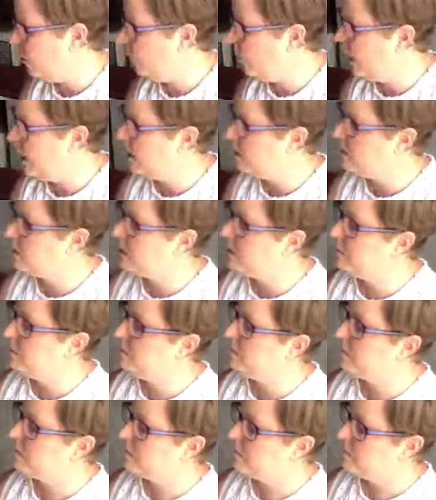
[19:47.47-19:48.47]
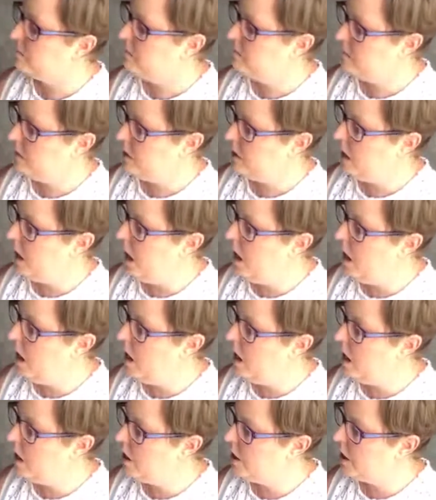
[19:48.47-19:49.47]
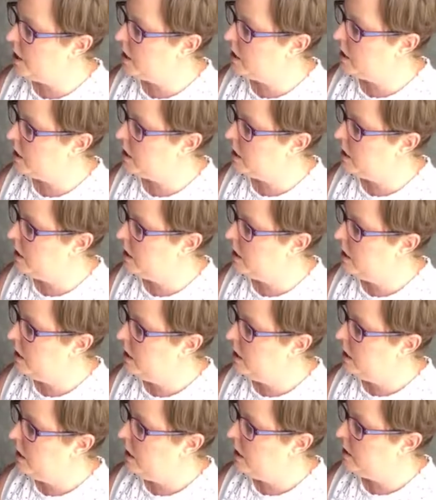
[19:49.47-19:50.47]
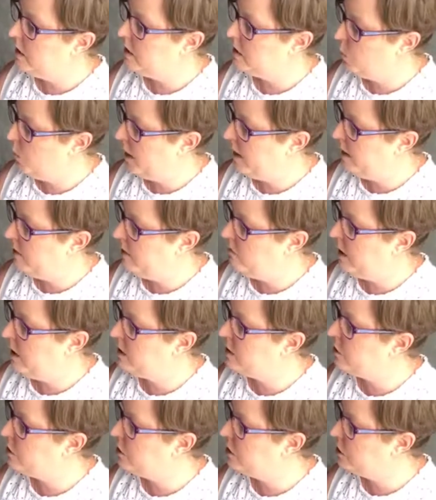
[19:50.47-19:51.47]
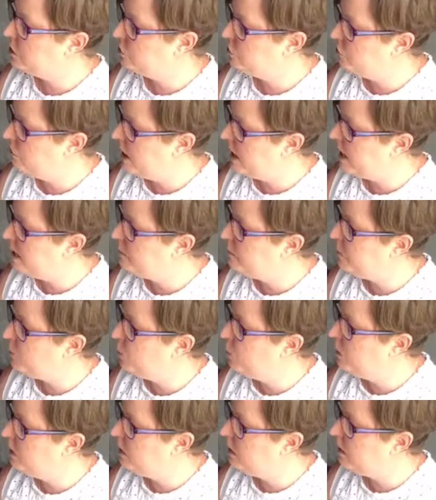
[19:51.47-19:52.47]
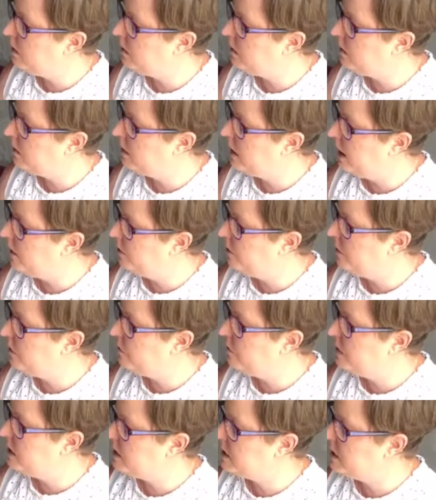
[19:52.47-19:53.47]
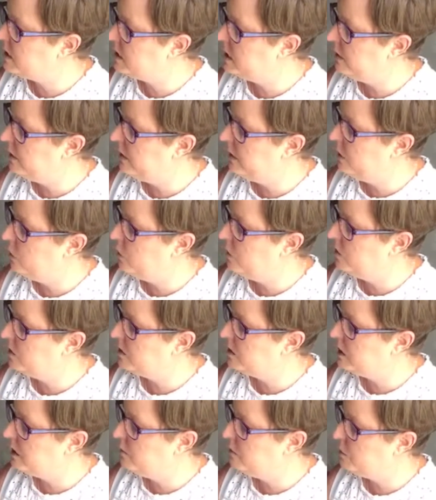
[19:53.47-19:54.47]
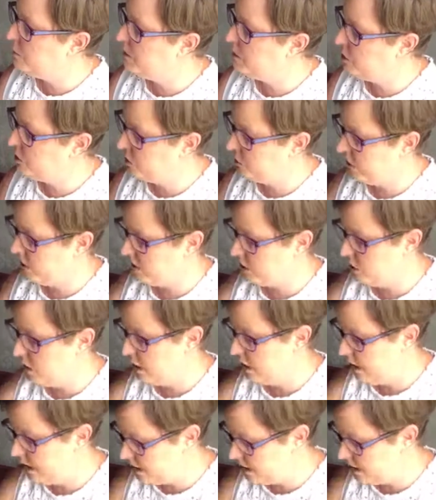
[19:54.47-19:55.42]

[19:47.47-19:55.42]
what else uh, da, da, da, is the weight right? Does it drape? Will it gather if necessary? Will the seams be too thick? So I